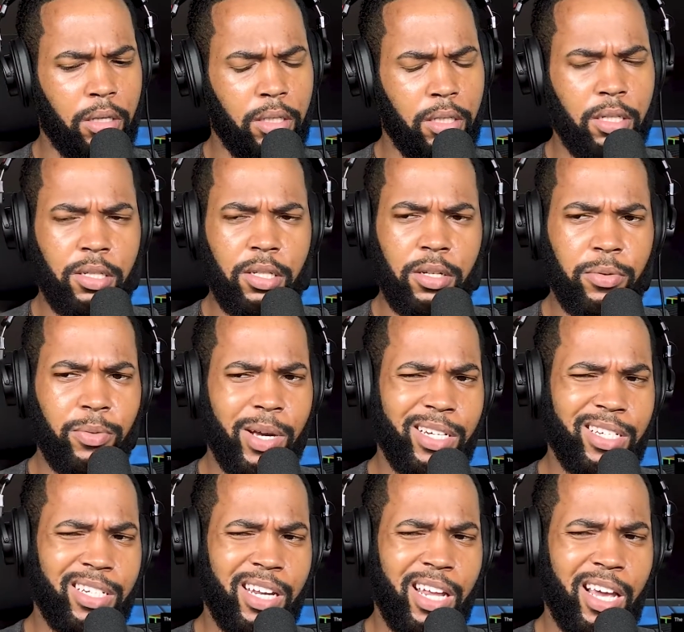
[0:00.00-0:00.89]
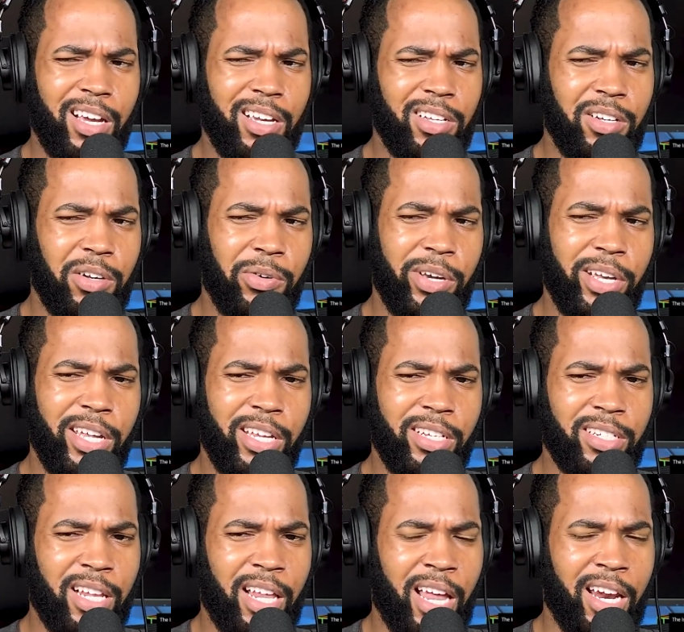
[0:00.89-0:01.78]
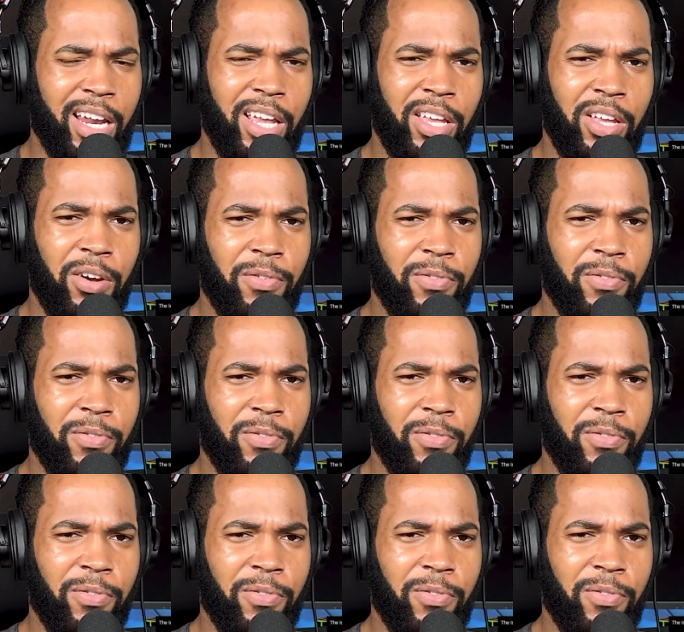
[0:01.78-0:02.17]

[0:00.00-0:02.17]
generation now, you know, it is a lot of in your